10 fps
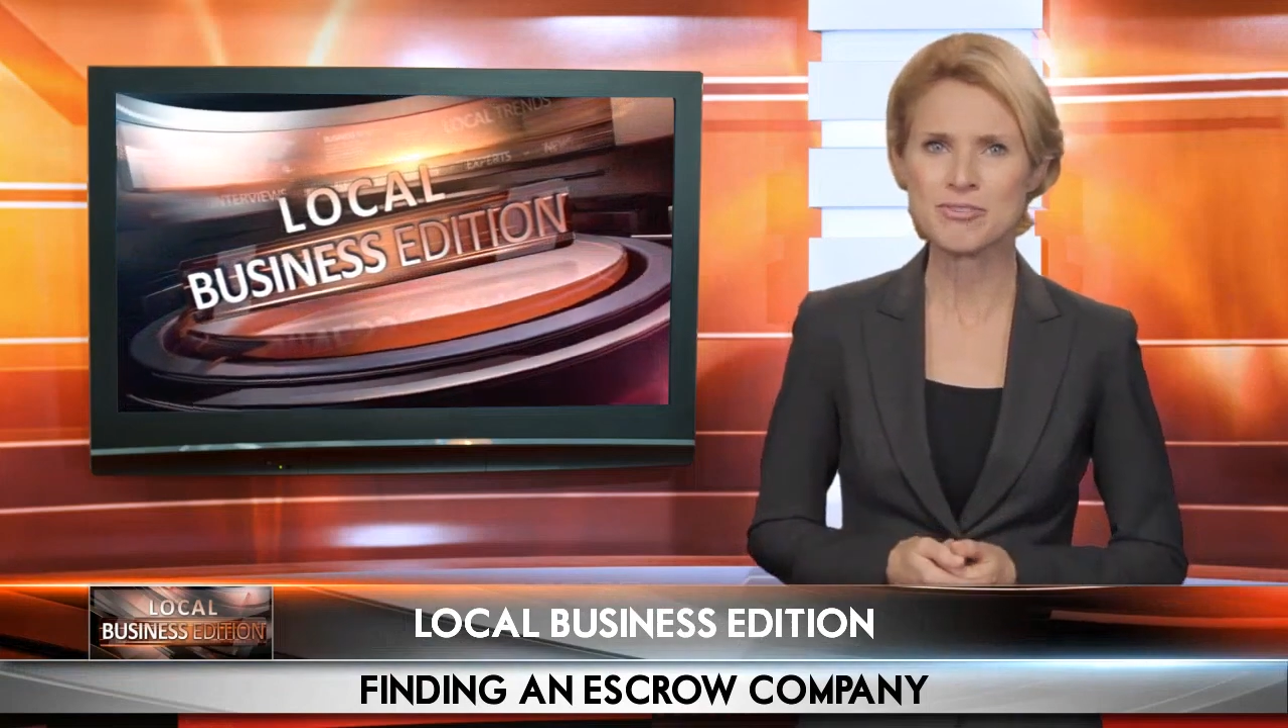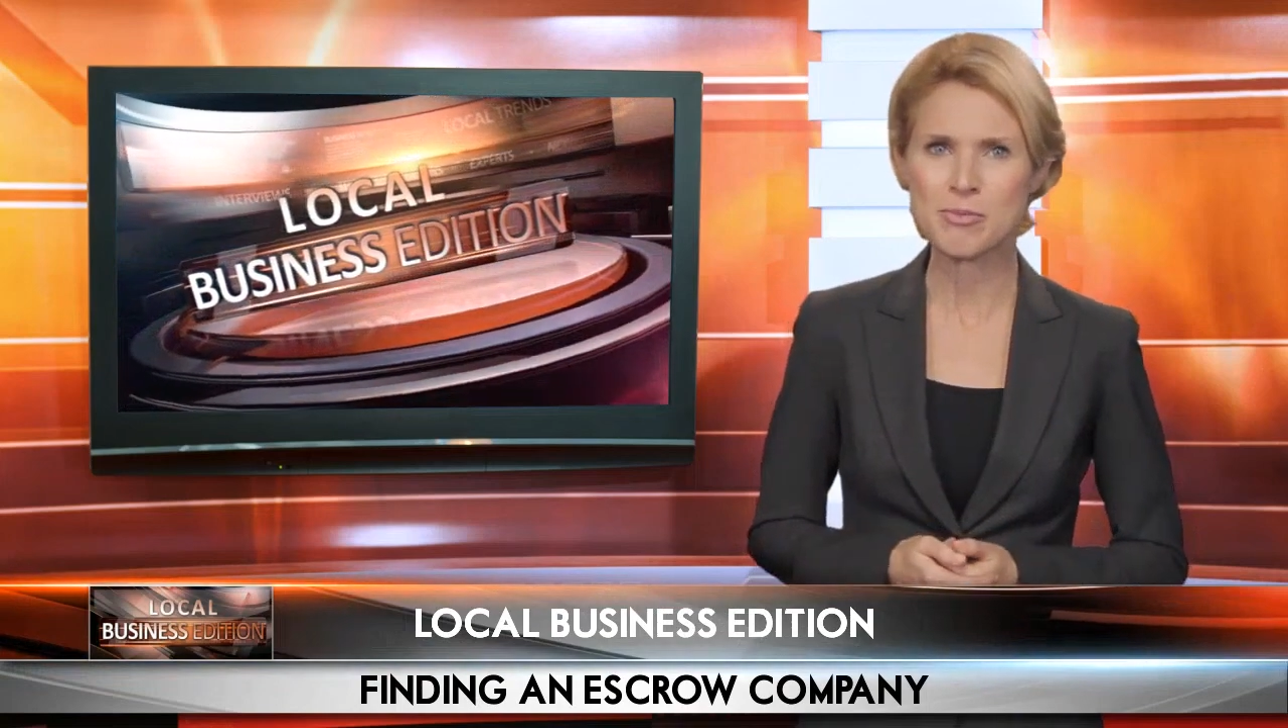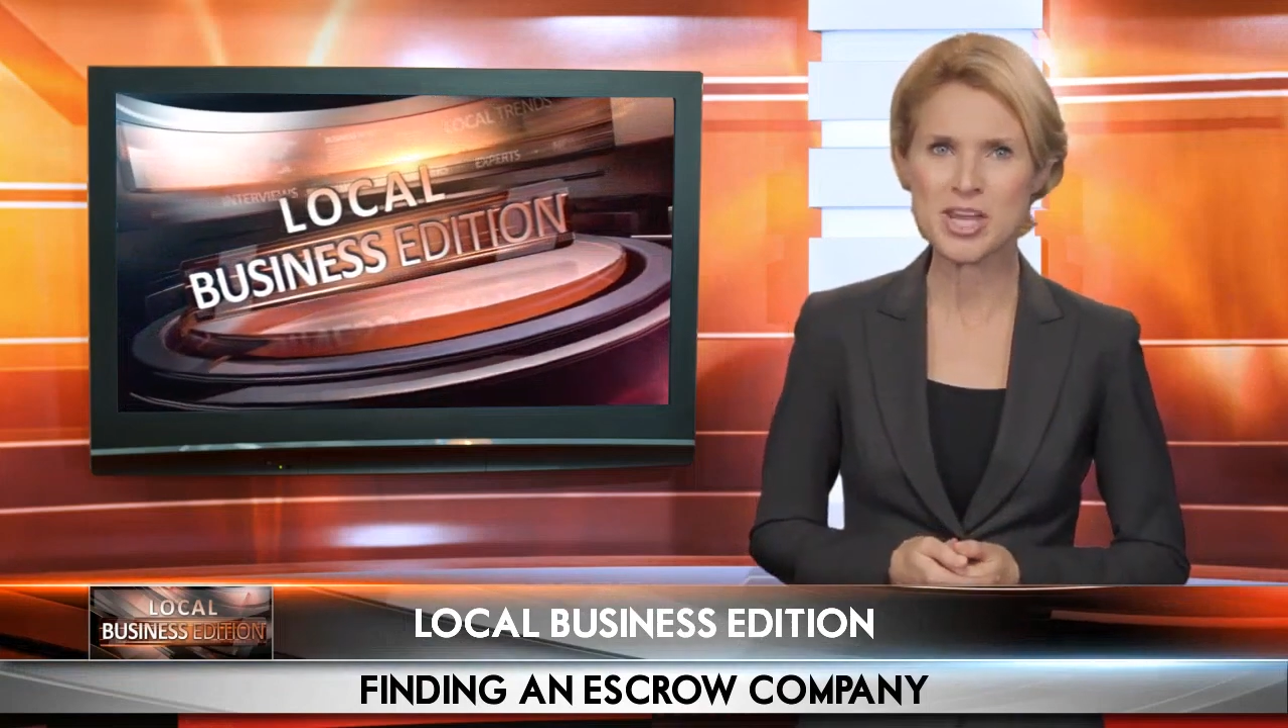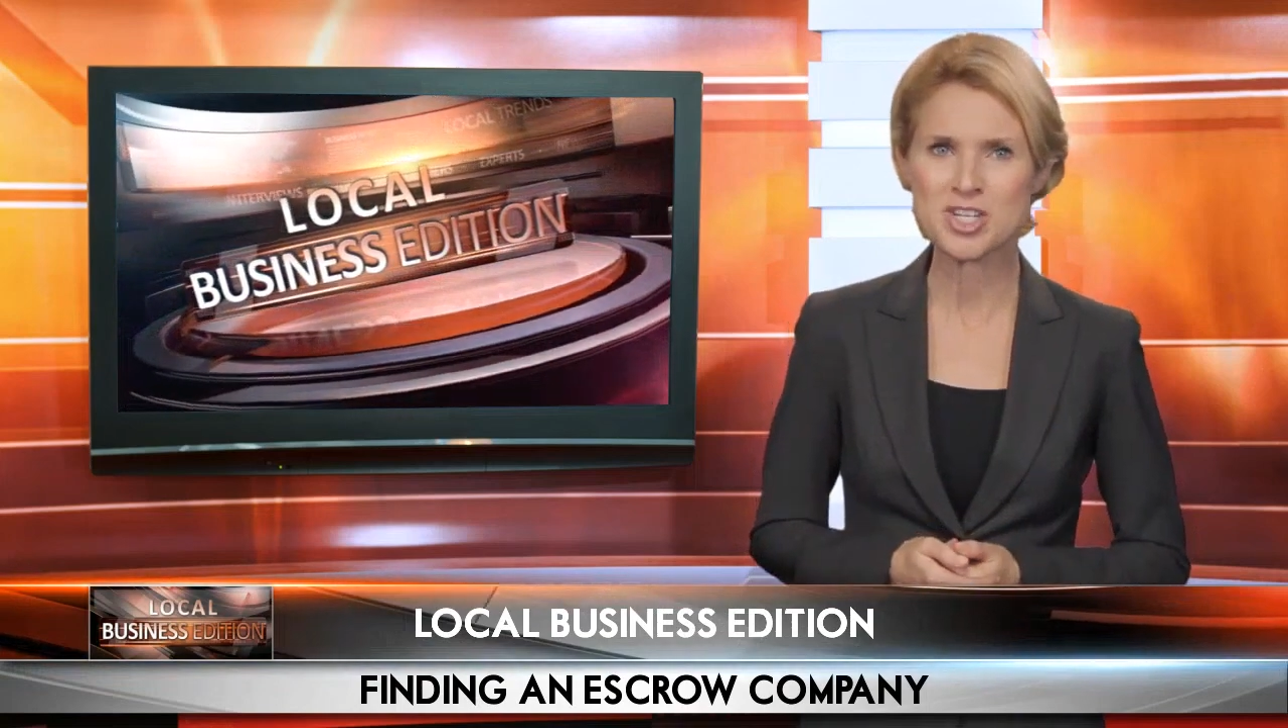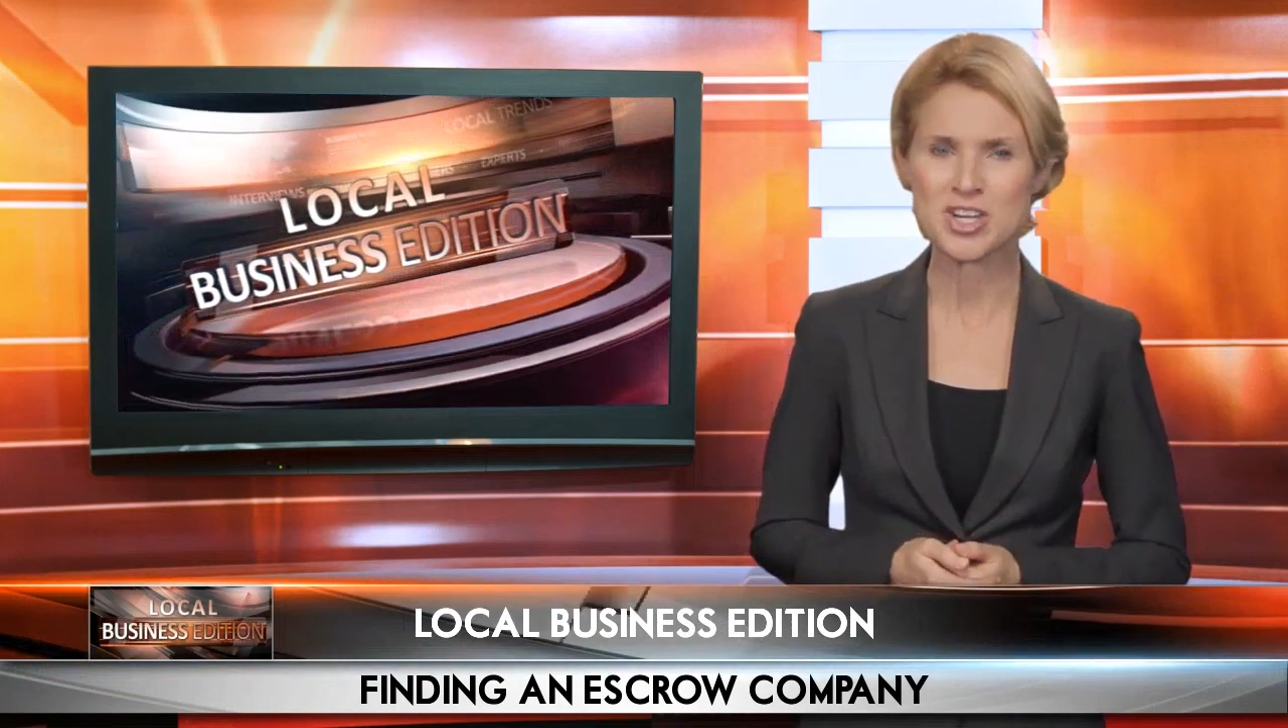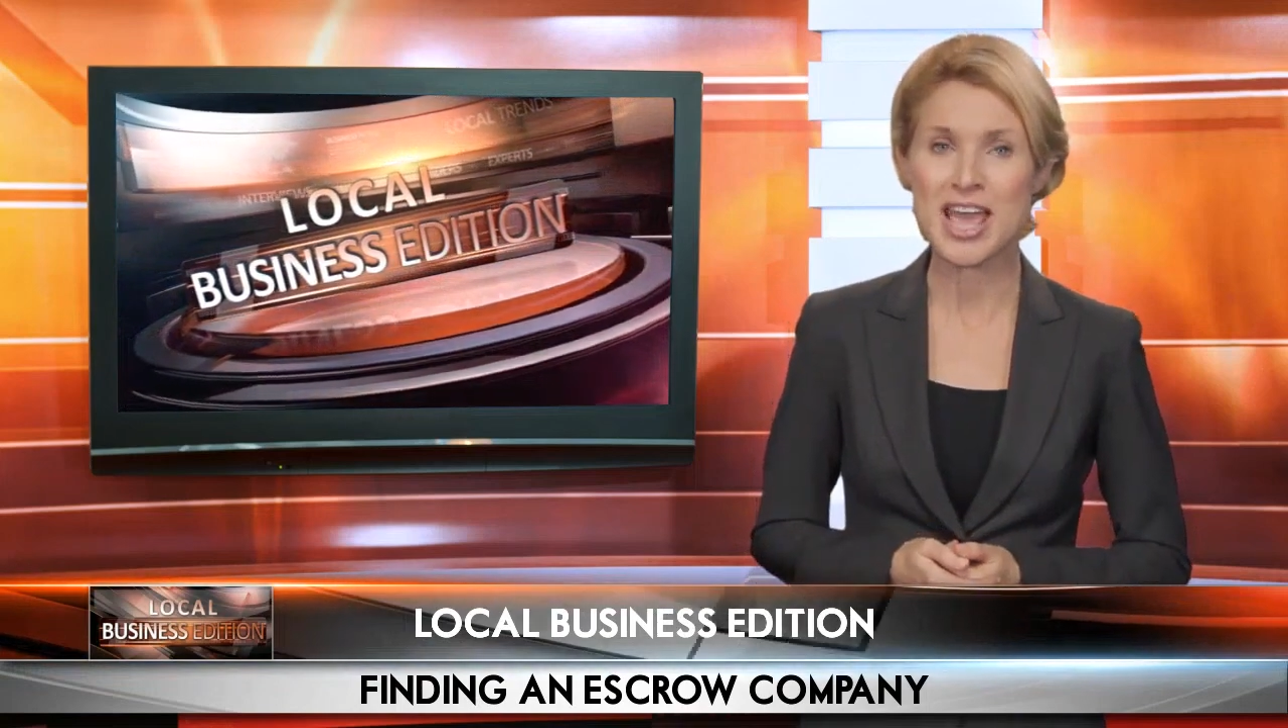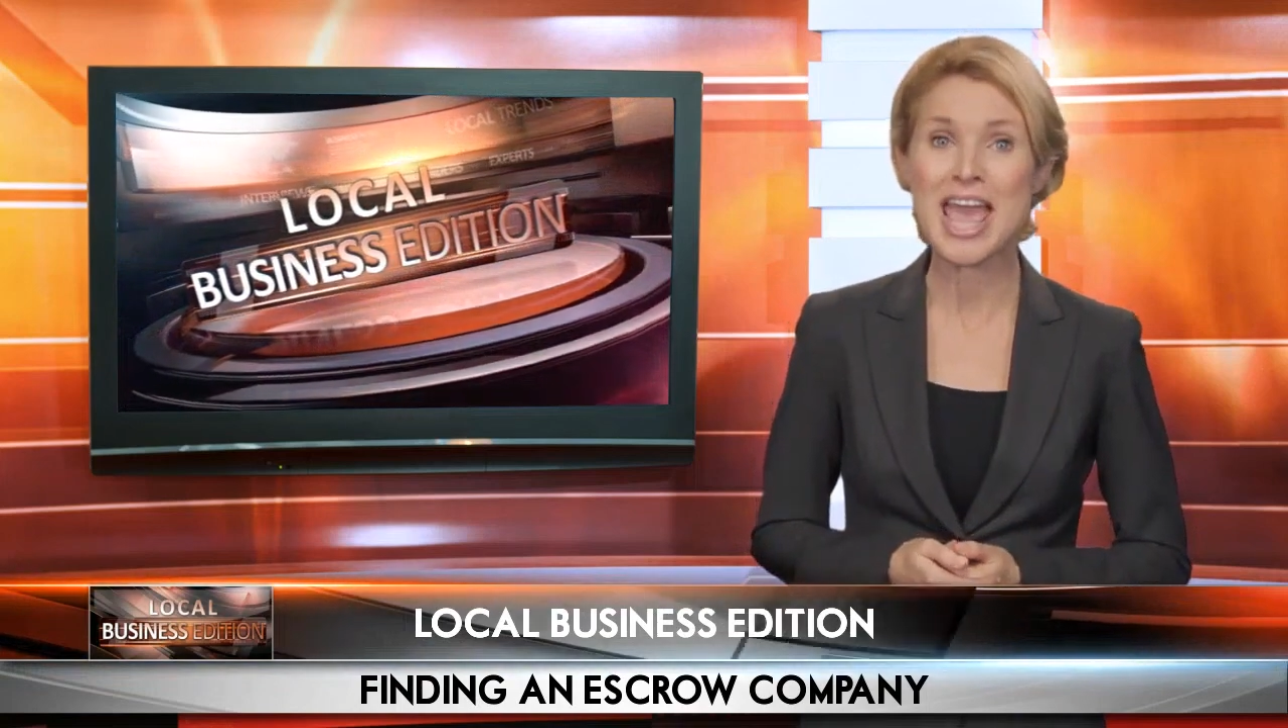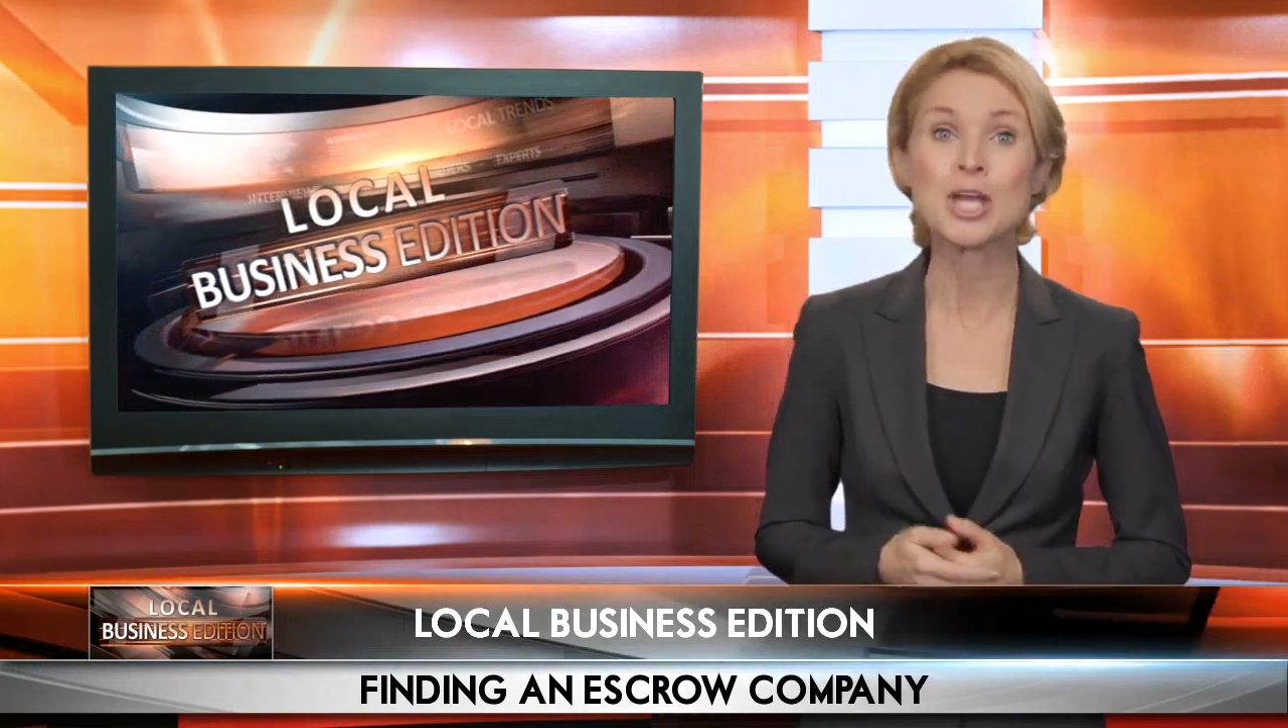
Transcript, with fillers: information